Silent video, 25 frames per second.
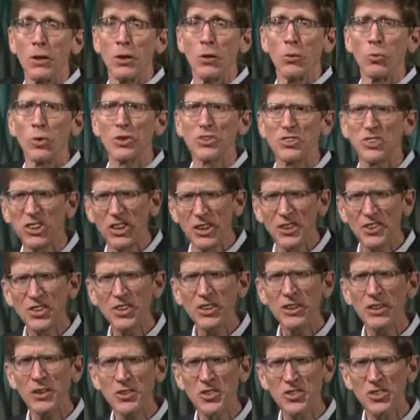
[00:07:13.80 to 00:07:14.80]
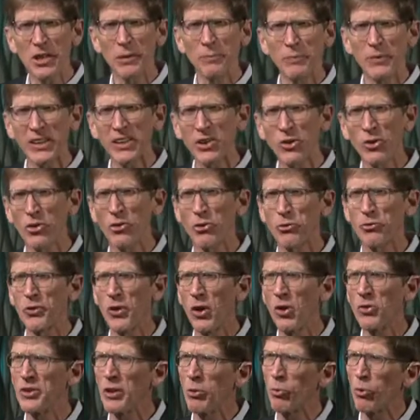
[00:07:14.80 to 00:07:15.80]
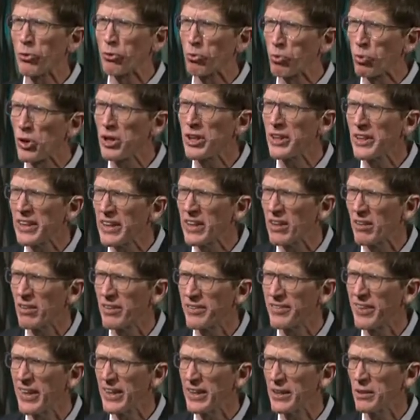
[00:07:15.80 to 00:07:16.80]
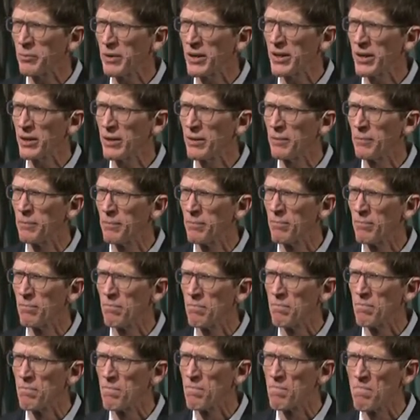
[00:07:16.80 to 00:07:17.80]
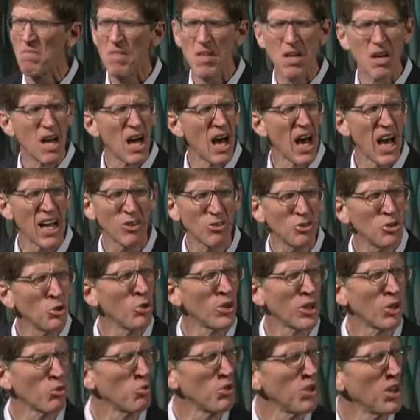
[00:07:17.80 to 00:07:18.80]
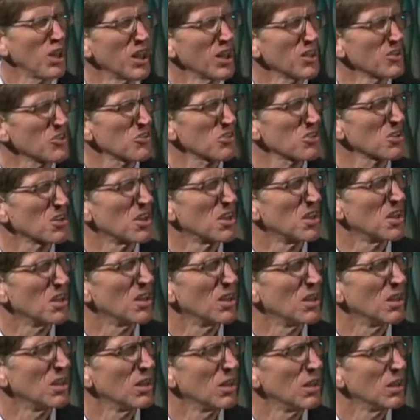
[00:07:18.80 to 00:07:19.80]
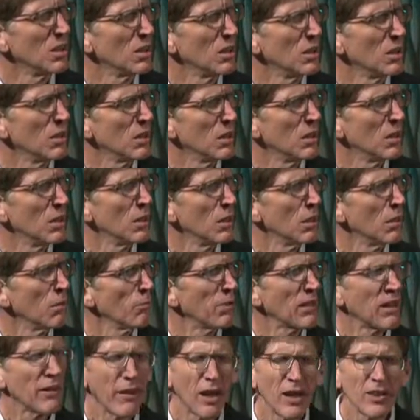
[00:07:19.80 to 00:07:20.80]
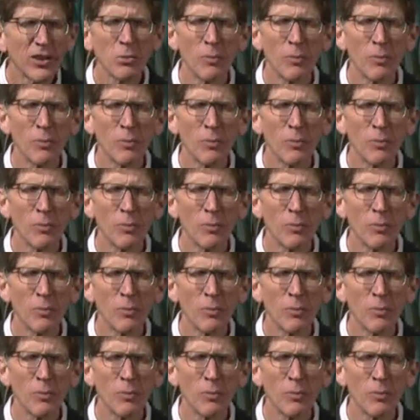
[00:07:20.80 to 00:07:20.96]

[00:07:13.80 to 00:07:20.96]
was listening to something on his phone that was really irritating me. I don't know what it was. But I thought to